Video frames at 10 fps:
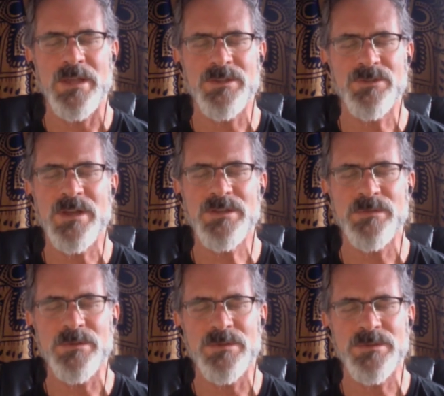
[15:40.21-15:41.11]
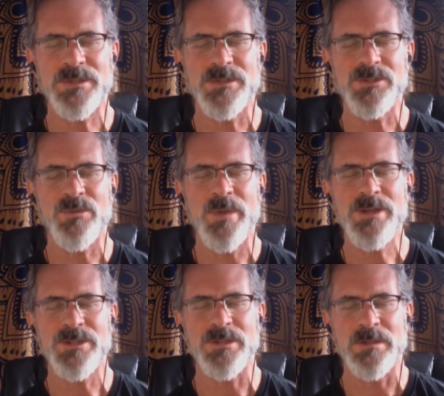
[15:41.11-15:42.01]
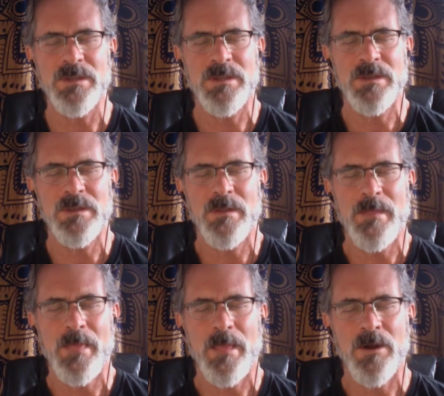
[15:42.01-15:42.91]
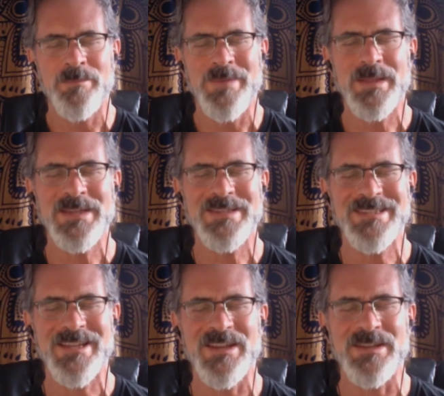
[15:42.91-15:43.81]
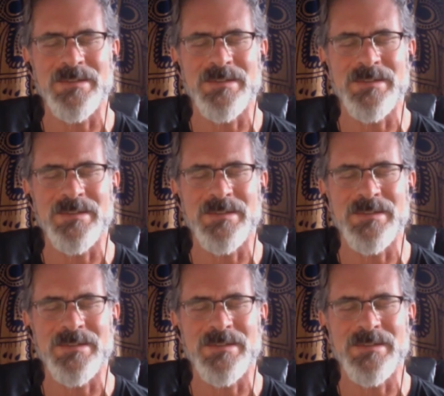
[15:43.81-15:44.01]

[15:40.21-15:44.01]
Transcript: stressful situation, our bellies tighten.